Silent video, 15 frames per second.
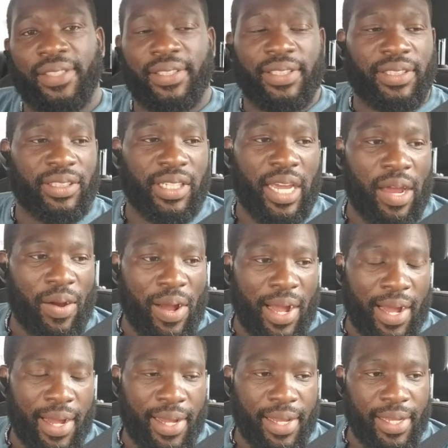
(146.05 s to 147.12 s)
This is how
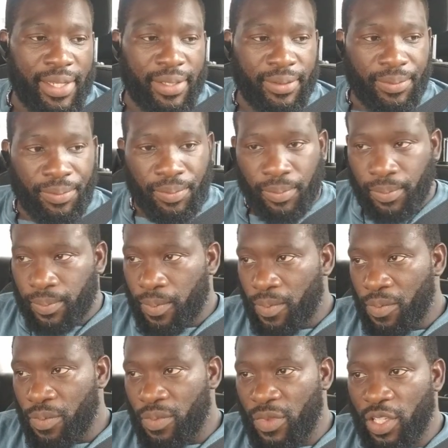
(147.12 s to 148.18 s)
I,
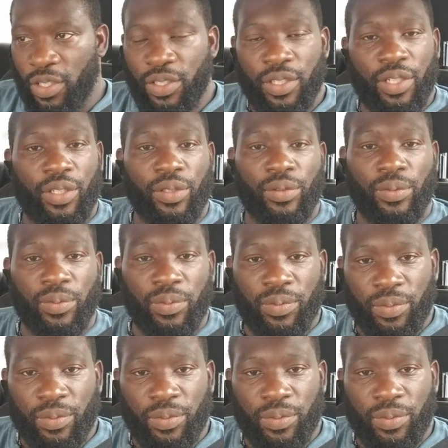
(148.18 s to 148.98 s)
you know,